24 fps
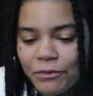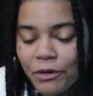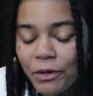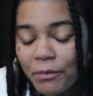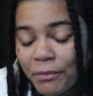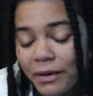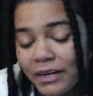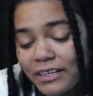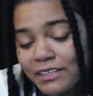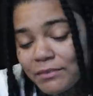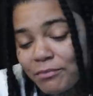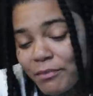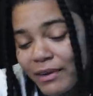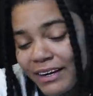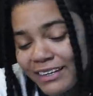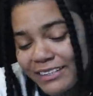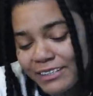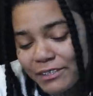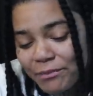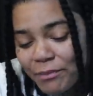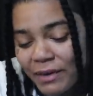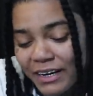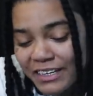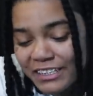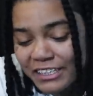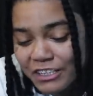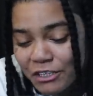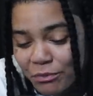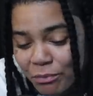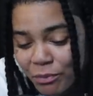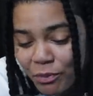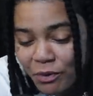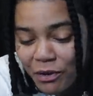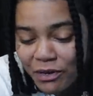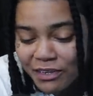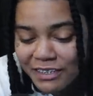Well, my my my
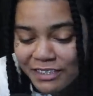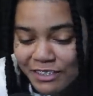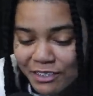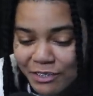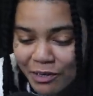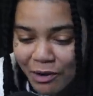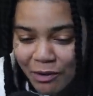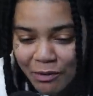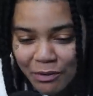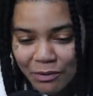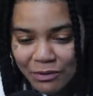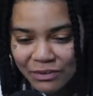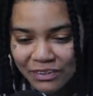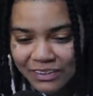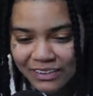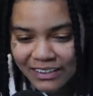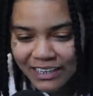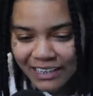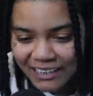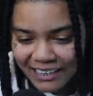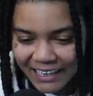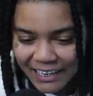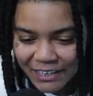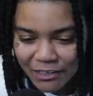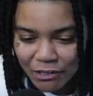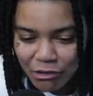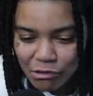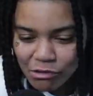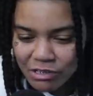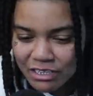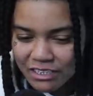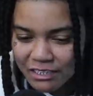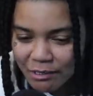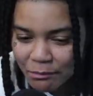supporters know. Like right. they know what's